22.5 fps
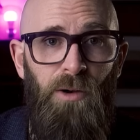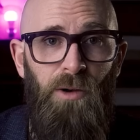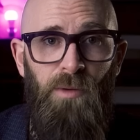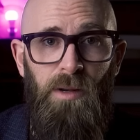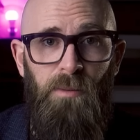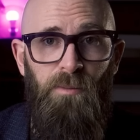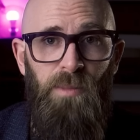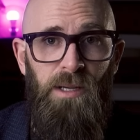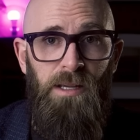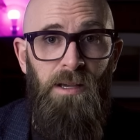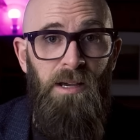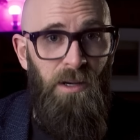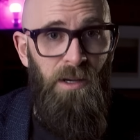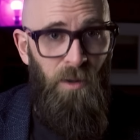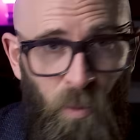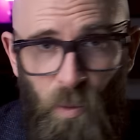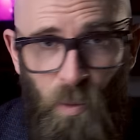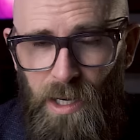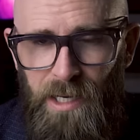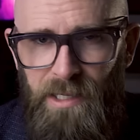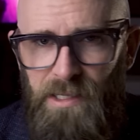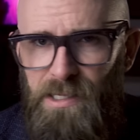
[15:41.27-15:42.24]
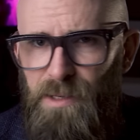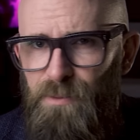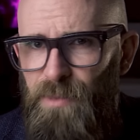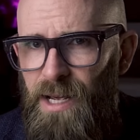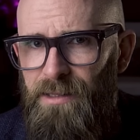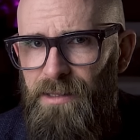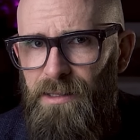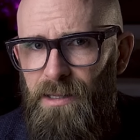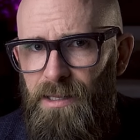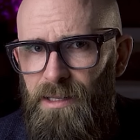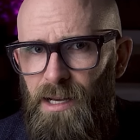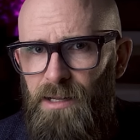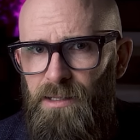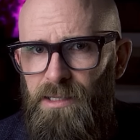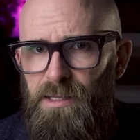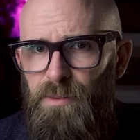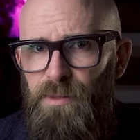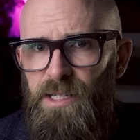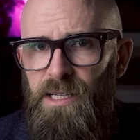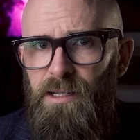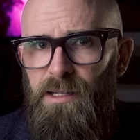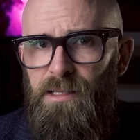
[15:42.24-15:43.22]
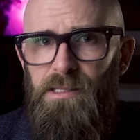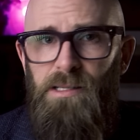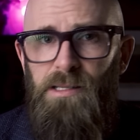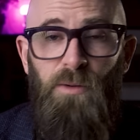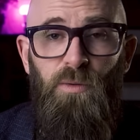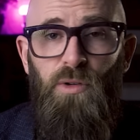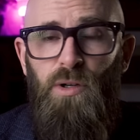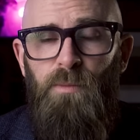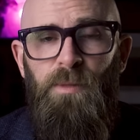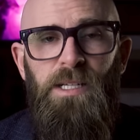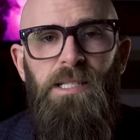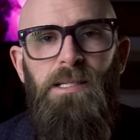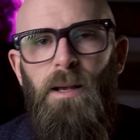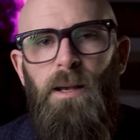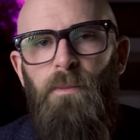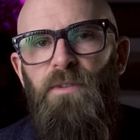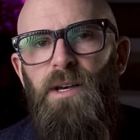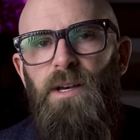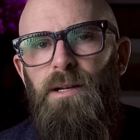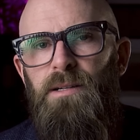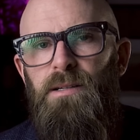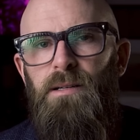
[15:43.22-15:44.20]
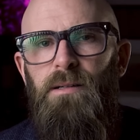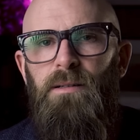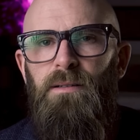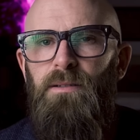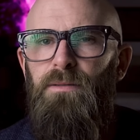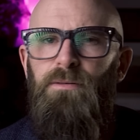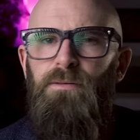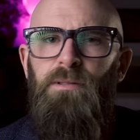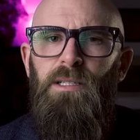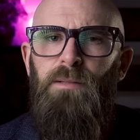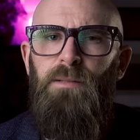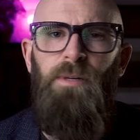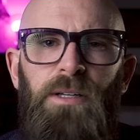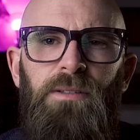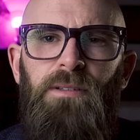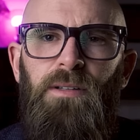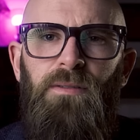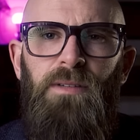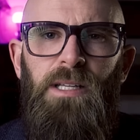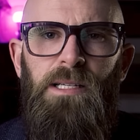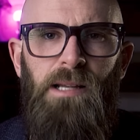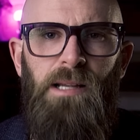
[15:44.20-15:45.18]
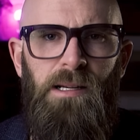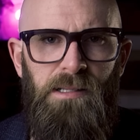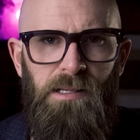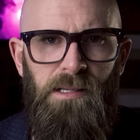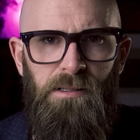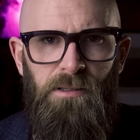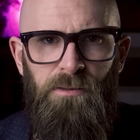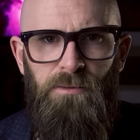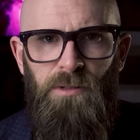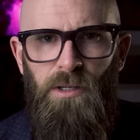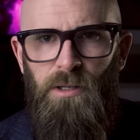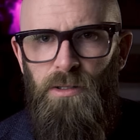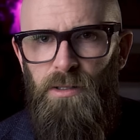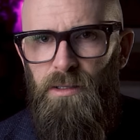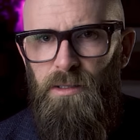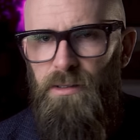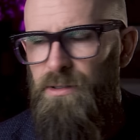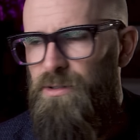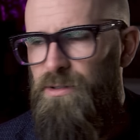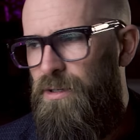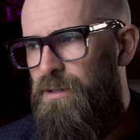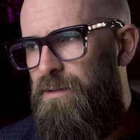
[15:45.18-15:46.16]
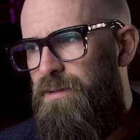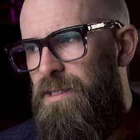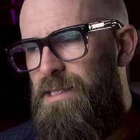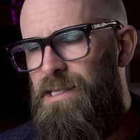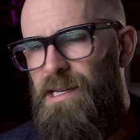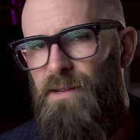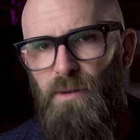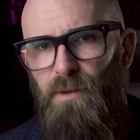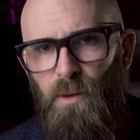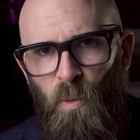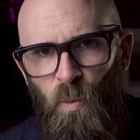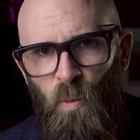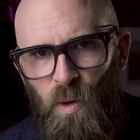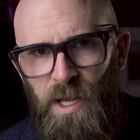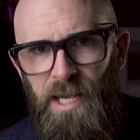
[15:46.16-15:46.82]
we'd be willing to bet that the ultimate answer will be some version of, well, both of these answers are wrong and the truth is even